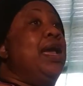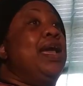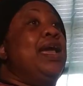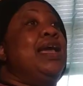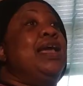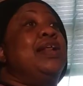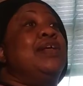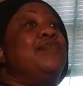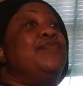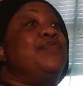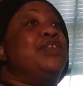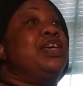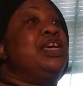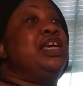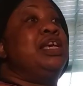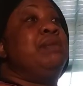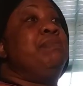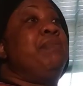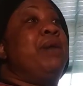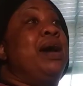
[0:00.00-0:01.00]
And if
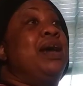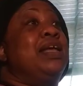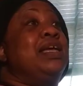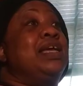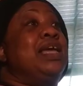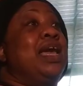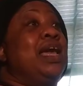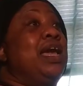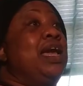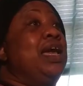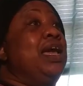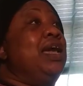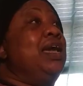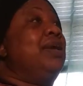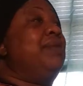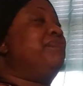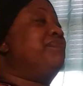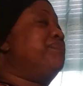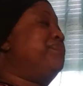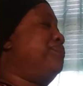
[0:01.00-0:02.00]
anybody
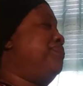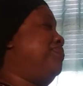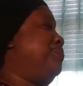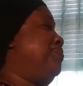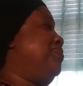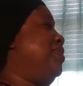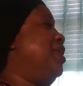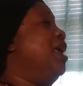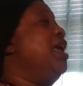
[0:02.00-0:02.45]
can, mm,